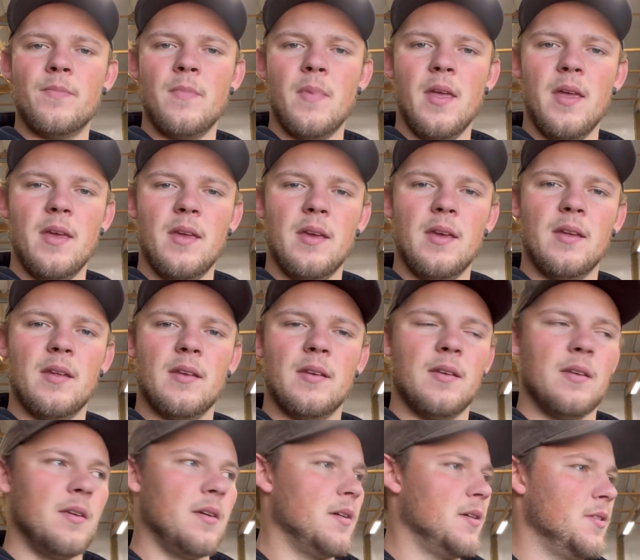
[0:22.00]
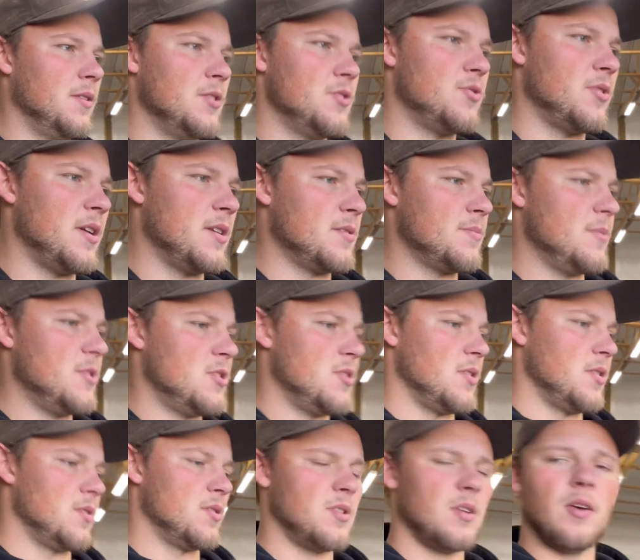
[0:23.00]
and the transmission.
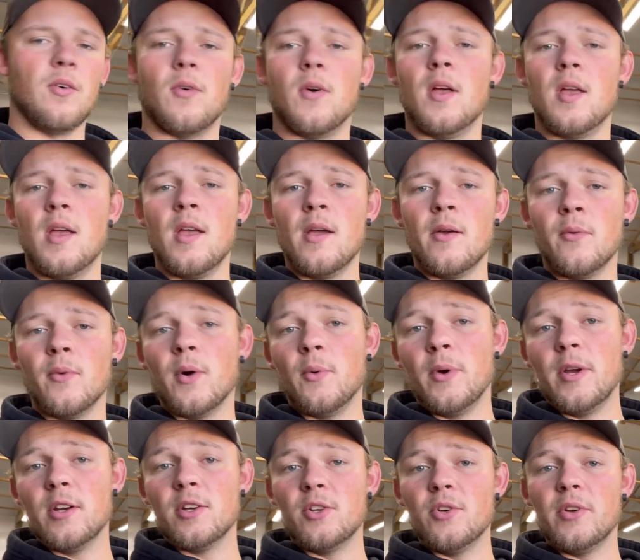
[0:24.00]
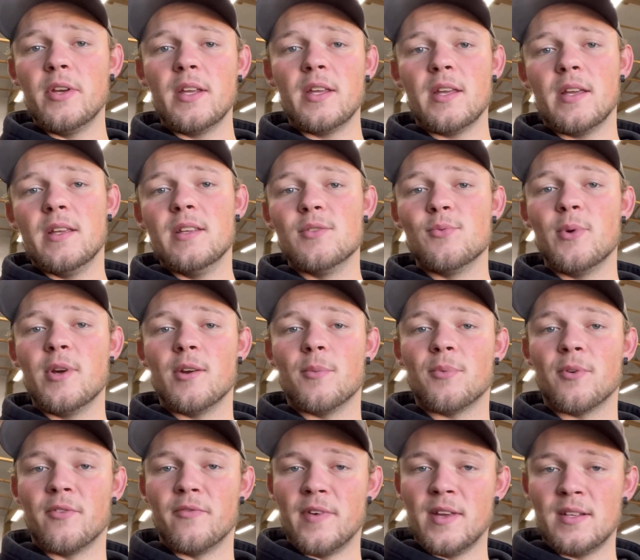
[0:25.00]
So what we are doing is we are
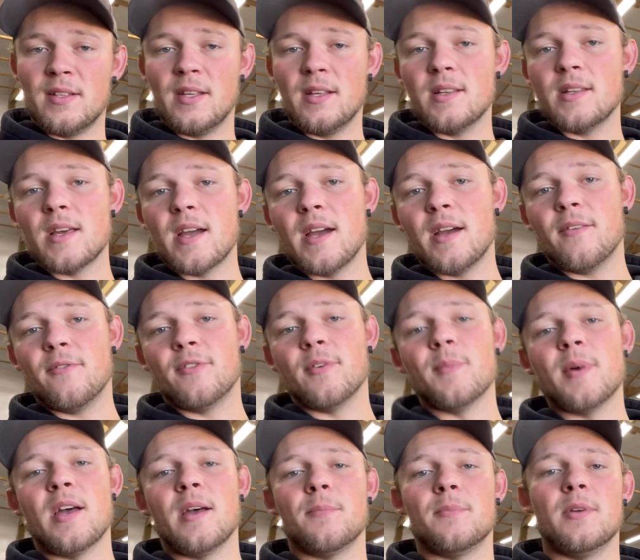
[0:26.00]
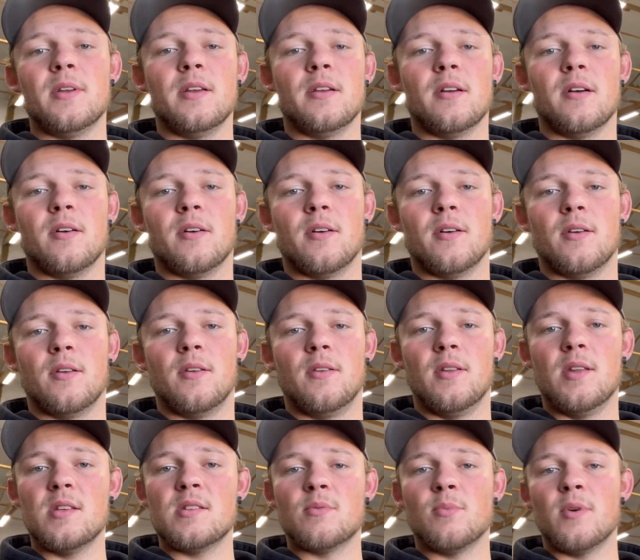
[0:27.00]
preventing that from happening on
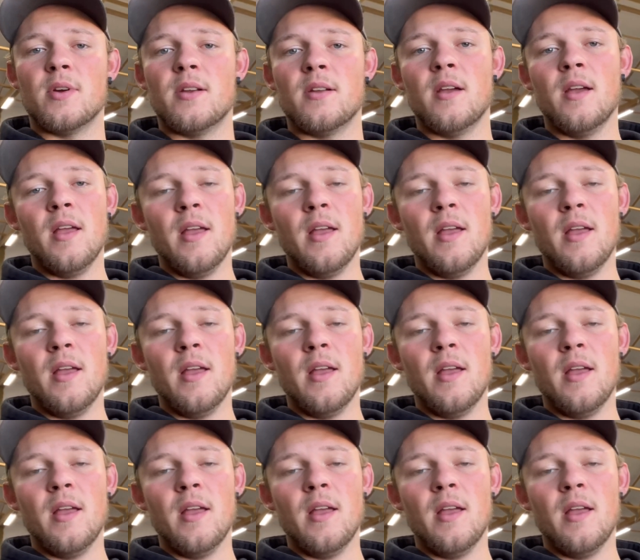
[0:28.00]
this one.